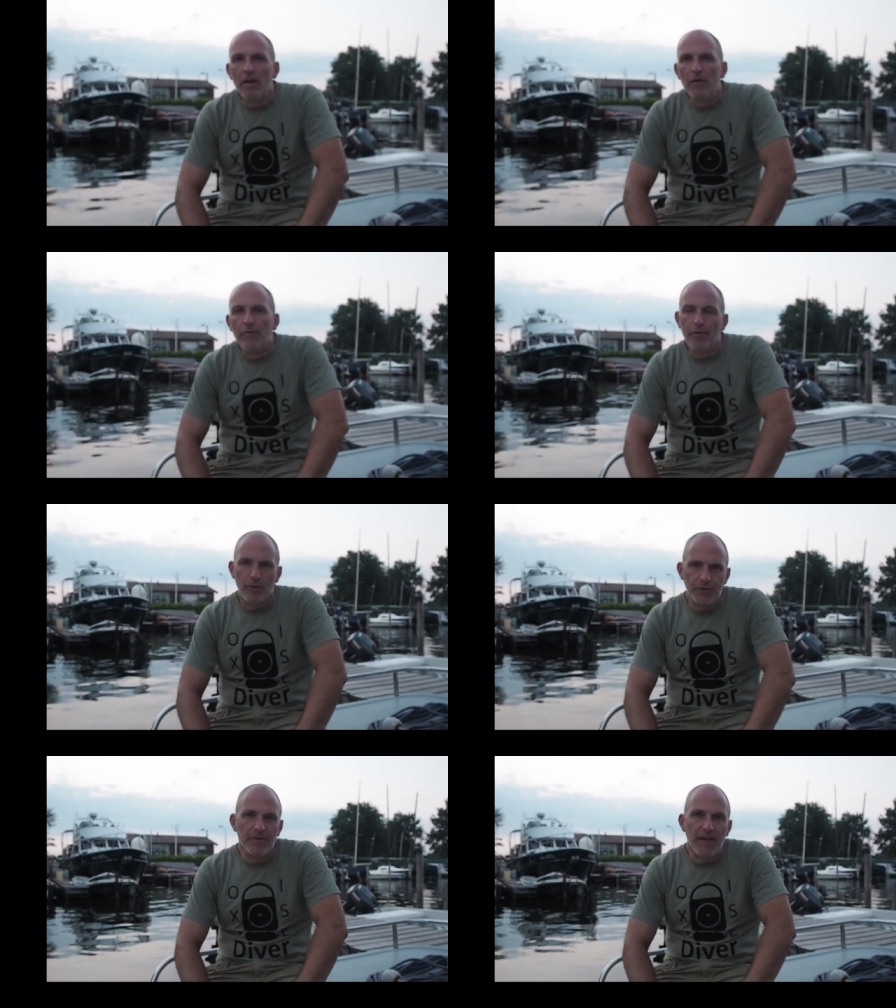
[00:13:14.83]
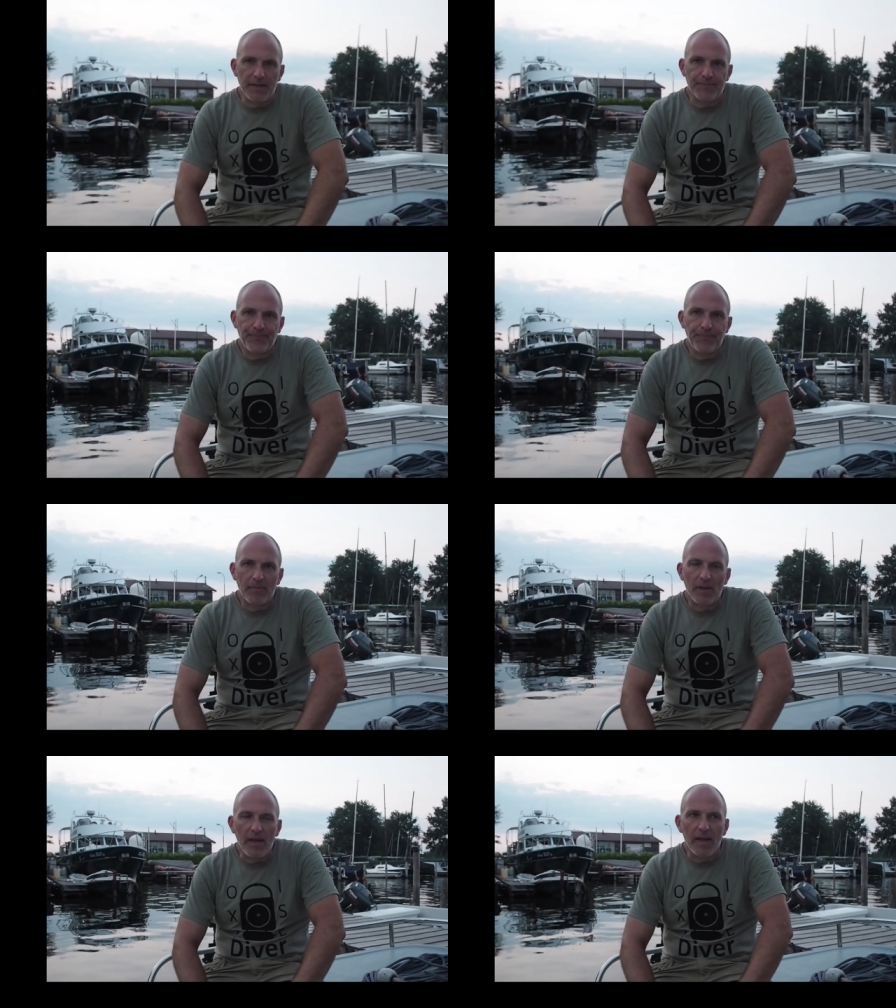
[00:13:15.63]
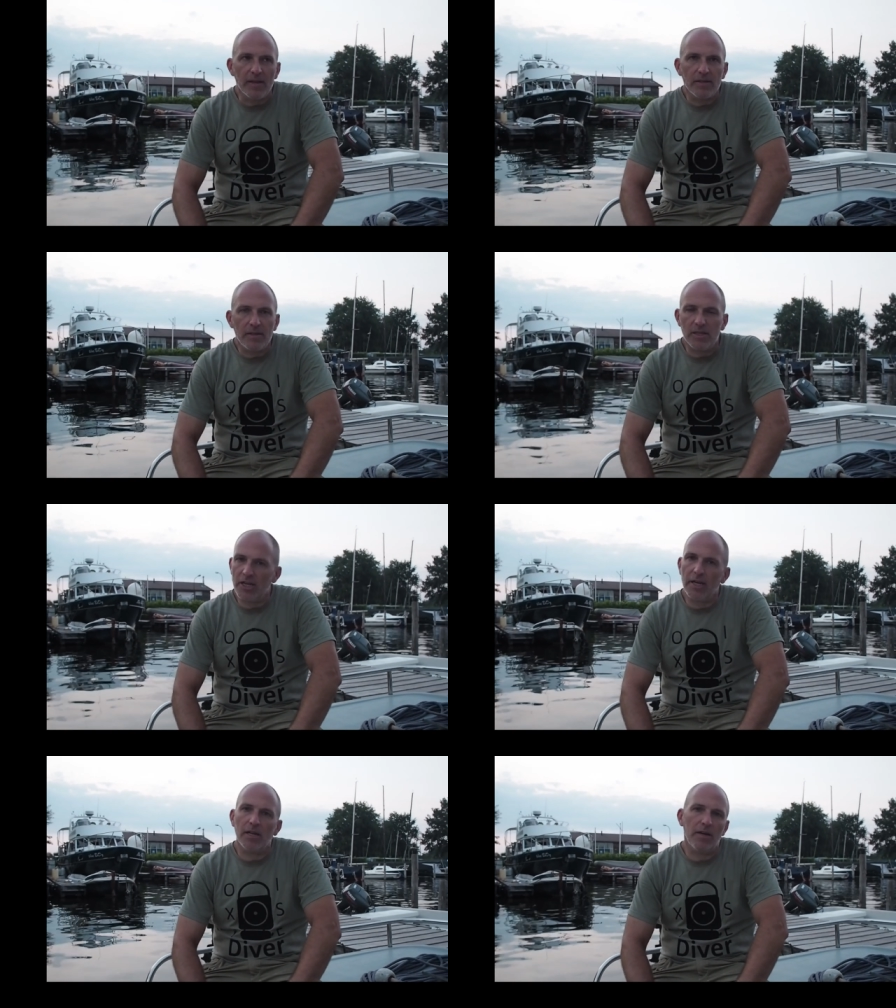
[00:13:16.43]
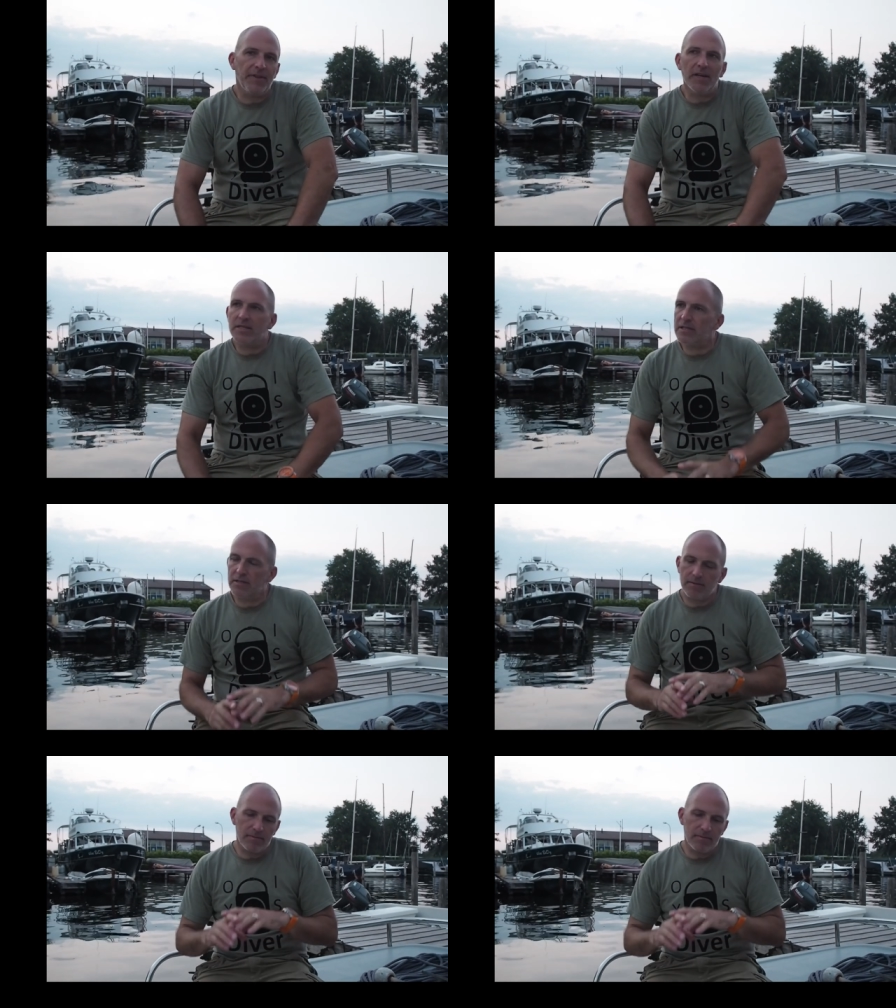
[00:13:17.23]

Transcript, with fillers: for what you get. And you check it out, there's